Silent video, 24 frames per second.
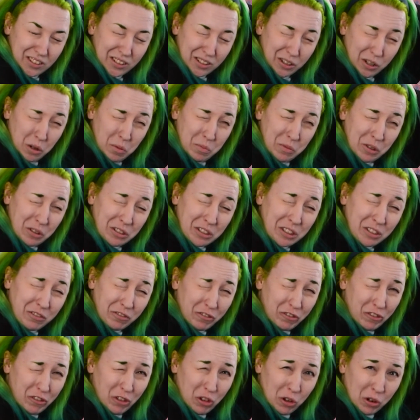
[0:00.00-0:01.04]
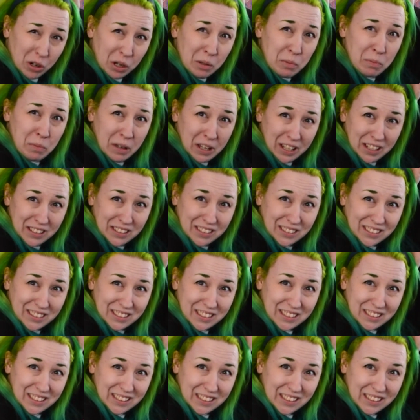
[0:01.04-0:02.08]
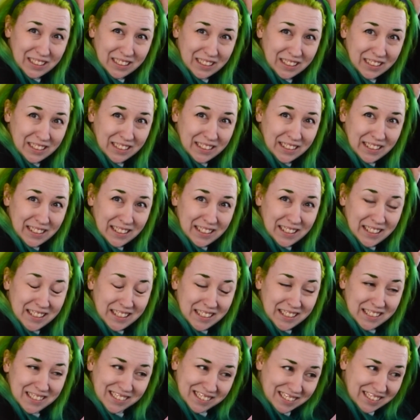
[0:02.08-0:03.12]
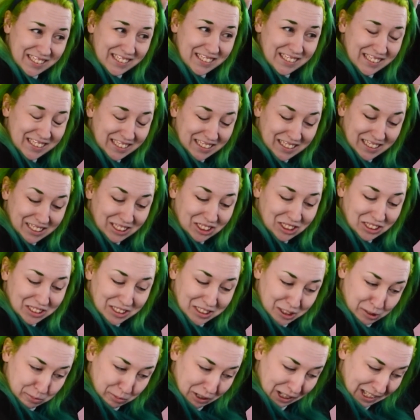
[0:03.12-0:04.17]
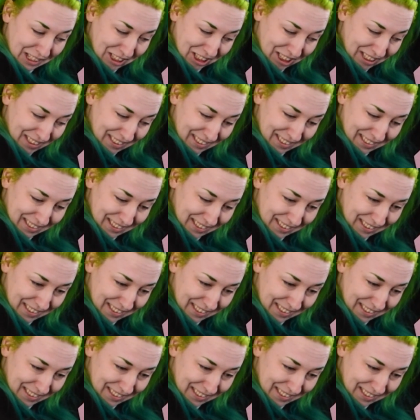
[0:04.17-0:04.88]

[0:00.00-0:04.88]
Almost 4 months since I touched this project.